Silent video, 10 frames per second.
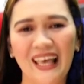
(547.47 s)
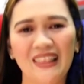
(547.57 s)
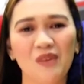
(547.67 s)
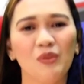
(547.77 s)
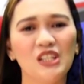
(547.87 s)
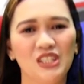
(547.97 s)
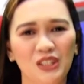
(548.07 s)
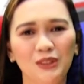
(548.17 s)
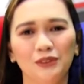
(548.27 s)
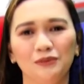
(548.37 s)
Number
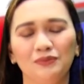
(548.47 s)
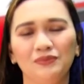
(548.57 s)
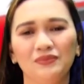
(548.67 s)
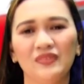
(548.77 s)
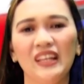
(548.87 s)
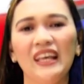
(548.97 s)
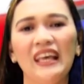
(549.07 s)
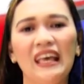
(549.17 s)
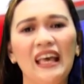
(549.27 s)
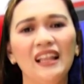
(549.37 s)
2.
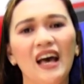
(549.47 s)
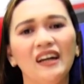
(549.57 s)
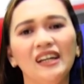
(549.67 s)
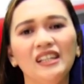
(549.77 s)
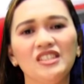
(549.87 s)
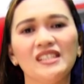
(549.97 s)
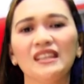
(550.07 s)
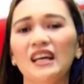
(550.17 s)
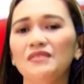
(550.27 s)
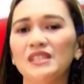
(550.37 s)
Elira just
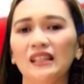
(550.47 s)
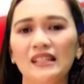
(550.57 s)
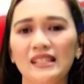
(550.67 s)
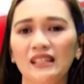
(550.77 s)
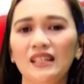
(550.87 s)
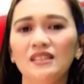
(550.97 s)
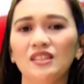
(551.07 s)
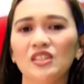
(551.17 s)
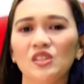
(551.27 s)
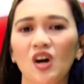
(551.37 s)
loves listening to
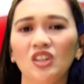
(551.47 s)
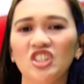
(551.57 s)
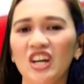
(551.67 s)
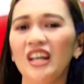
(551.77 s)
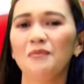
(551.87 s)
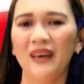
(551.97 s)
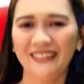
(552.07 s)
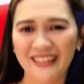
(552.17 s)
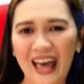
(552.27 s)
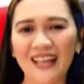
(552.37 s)
the song Shut Up
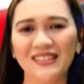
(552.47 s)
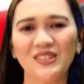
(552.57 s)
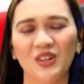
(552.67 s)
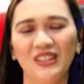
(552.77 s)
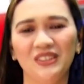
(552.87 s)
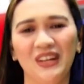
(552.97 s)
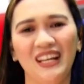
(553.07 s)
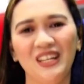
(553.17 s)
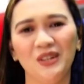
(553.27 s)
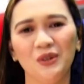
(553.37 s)
and Dance on the
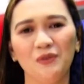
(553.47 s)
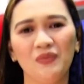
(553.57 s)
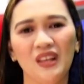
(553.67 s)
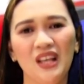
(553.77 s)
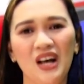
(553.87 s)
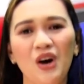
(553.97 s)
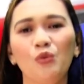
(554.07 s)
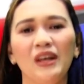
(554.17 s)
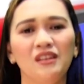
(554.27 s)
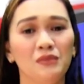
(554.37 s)
radio.
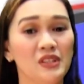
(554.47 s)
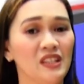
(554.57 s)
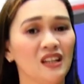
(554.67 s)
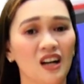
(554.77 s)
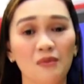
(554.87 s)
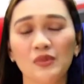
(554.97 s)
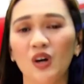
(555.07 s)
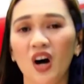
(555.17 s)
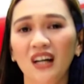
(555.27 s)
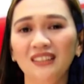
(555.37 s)
When the music comes
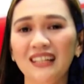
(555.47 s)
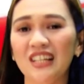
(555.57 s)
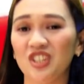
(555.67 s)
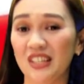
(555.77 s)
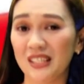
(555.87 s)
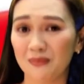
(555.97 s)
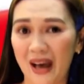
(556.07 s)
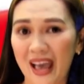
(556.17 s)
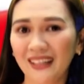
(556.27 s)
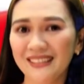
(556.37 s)
on, she
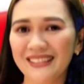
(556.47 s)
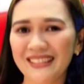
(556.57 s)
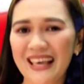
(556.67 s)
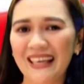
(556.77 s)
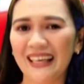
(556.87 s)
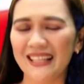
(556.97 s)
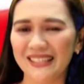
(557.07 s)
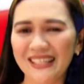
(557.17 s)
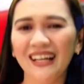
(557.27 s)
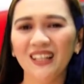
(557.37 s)
smiles, can
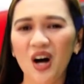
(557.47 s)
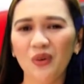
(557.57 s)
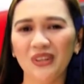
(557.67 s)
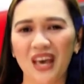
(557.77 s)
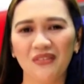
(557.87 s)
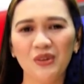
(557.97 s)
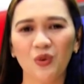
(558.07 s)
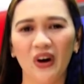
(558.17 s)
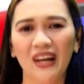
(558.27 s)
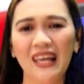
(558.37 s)
sing along with every
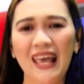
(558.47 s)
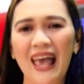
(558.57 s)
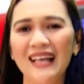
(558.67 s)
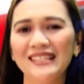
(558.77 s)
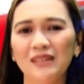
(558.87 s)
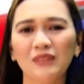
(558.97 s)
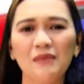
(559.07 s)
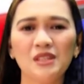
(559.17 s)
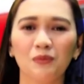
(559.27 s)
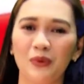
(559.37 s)
word, and
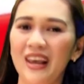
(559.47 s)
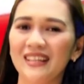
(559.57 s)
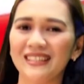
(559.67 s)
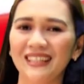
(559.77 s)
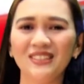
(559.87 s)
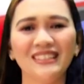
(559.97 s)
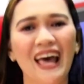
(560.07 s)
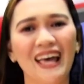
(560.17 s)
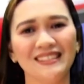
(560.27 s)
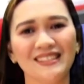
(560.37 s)
sometimes breaks into
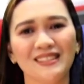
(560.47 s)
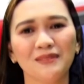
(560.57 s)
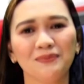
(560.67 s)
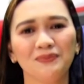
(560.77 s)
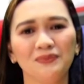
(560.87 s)
dance.